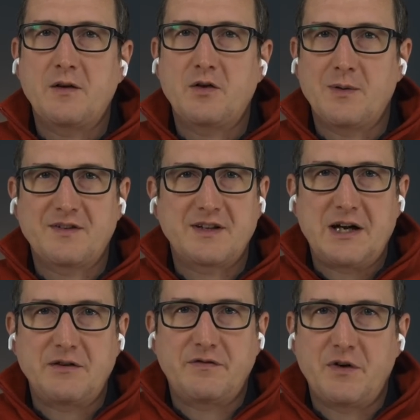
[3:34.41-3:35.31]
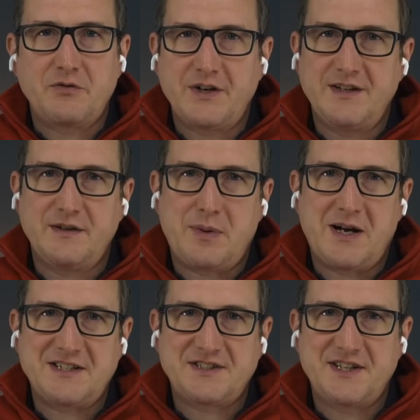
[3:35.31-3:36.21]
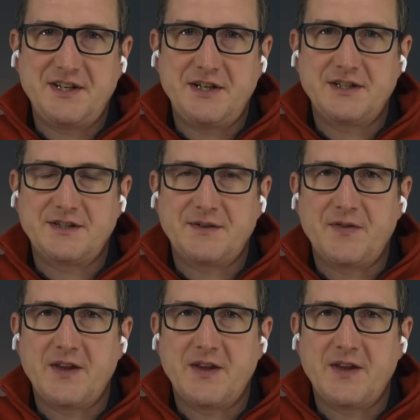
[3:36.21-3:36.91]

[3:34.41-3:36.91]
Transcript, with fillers: towards Cloud Foundry in the past ten years,